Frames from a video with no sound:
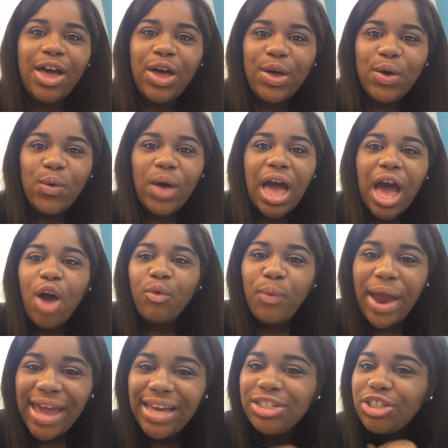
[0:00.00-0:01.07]
Who
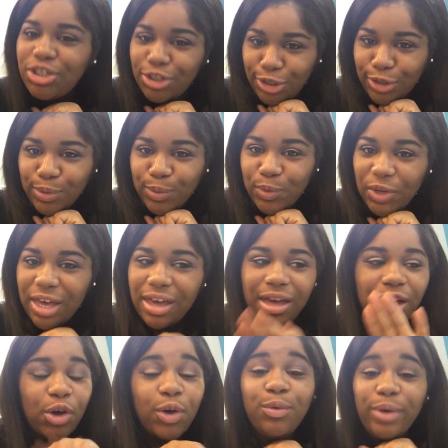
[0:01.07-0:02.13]
raised you?
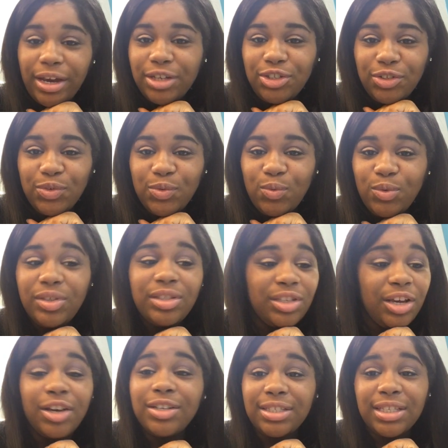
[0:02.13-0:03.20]
Who raised you?
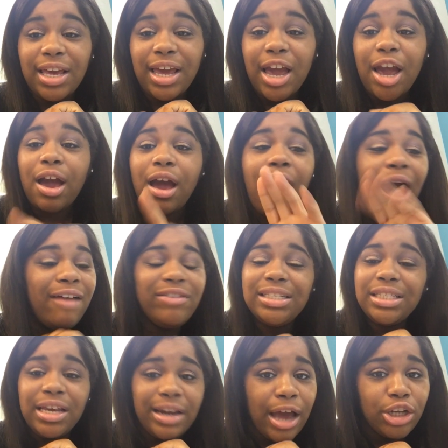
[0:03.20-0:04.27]
Seriously.
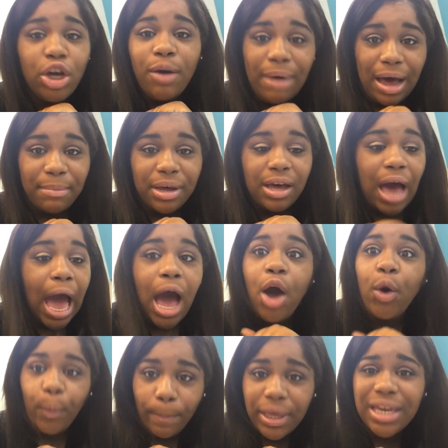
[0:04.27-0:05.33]
Obviously not your mama. I
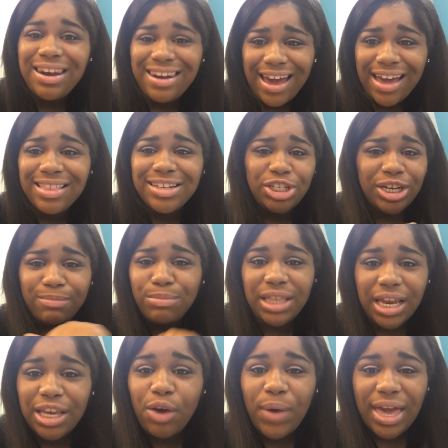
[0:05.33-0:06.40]
hope not. She didn't put
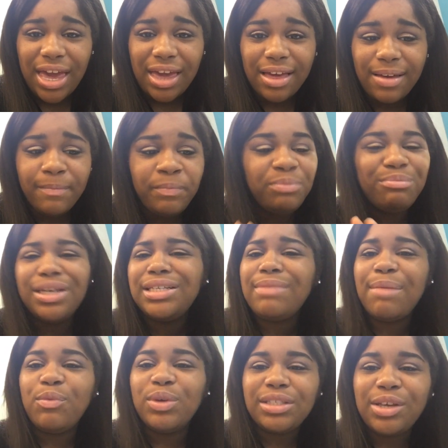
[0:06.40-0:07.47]
that in your head. His
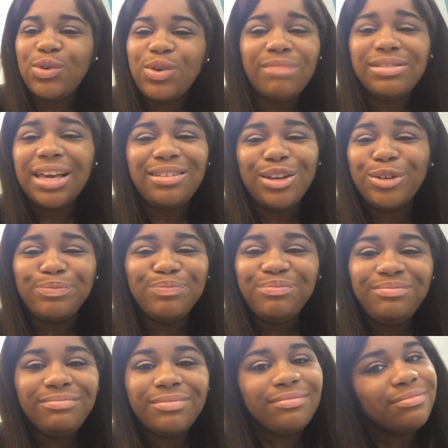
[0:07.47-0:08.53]
mama was cool. I was like, nope.
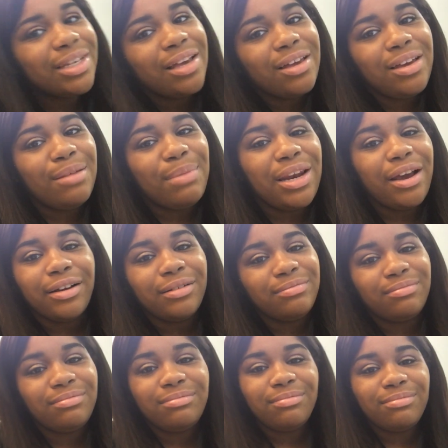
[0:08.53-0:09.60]
Couldn't have been her.
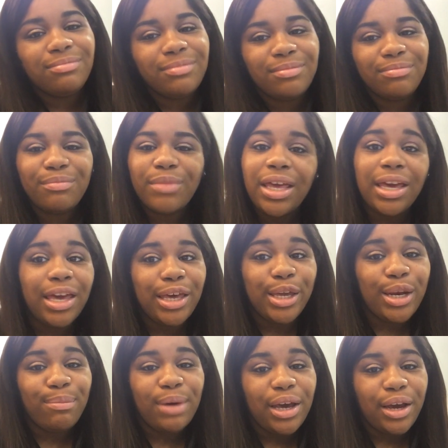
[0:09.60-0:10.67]
It
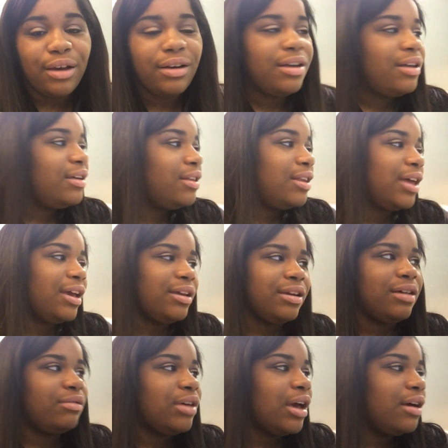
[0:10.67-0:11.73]
couldn't have been her. Like,
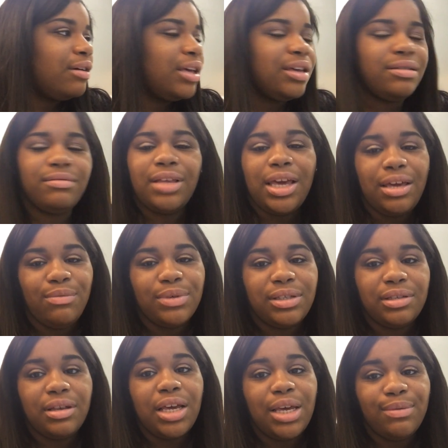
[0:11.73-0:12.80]
no, y'all, he
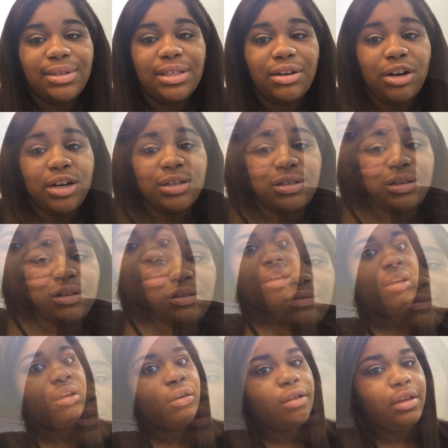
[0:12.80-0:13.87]
was crazy.
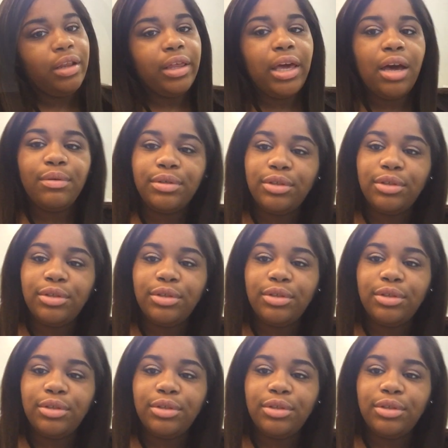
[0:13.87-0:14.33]
Really, I